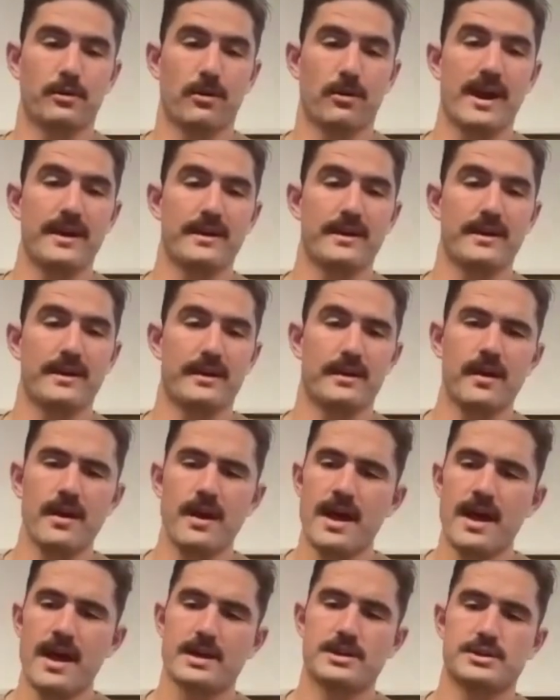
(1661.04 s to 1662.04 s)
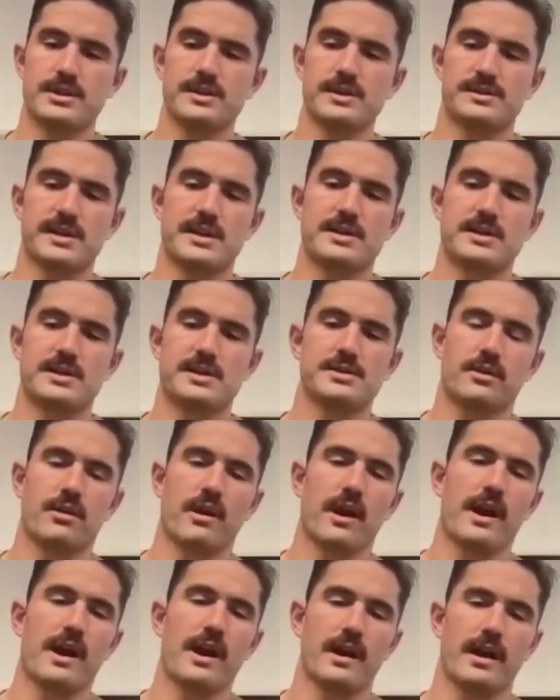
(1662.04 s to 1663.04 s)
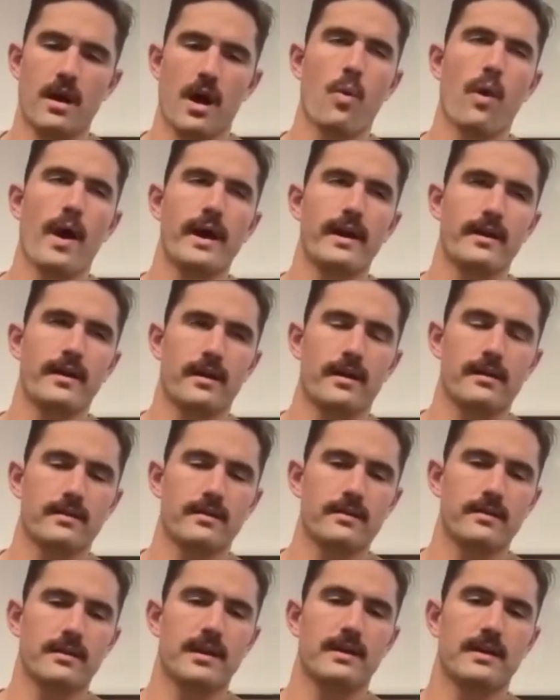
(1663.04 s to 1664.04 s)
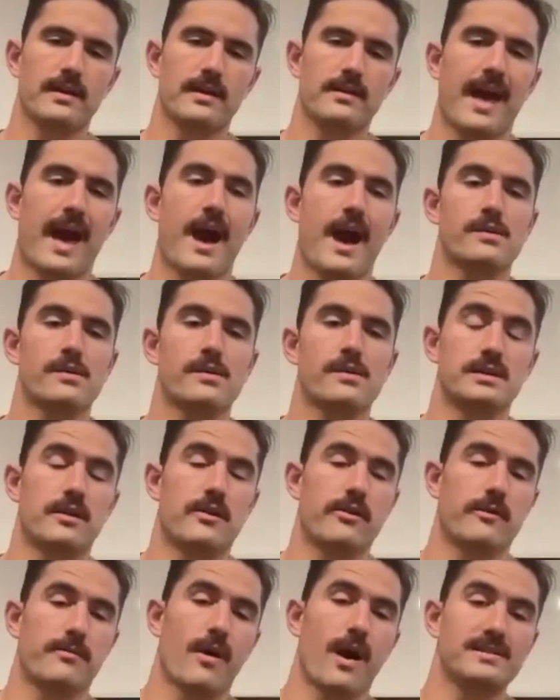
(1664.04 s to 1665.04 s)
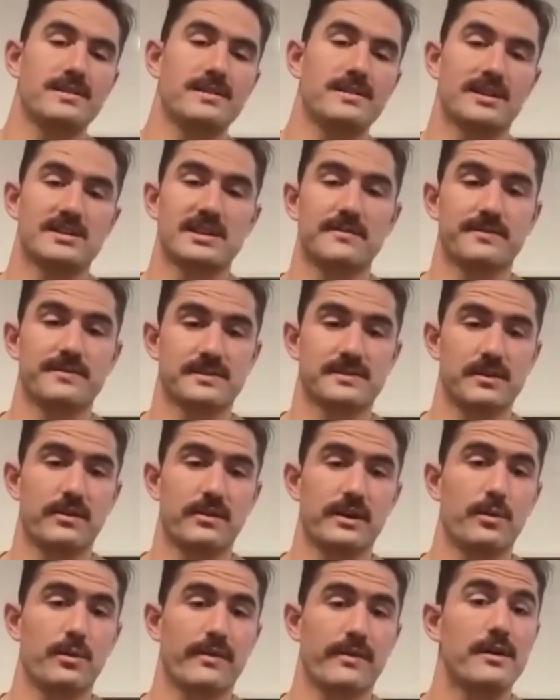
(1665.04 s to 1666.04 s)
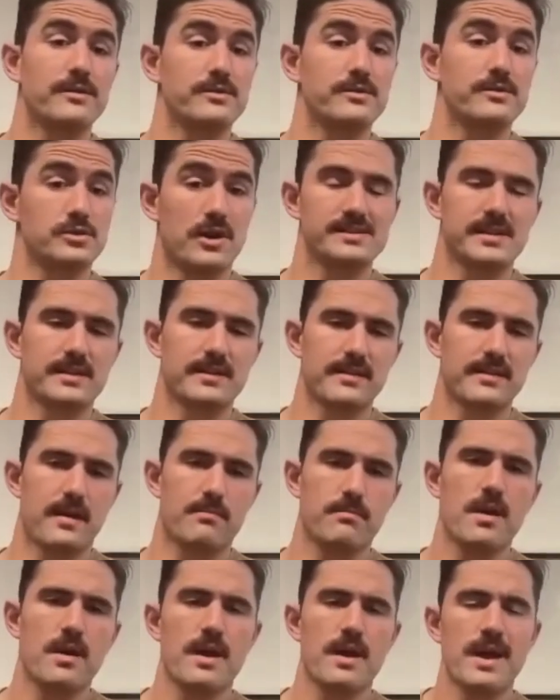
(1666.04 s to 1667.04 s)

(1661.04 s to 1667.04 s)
Grandin, and she essentially created a way to get cows into the processing facility without stressing them.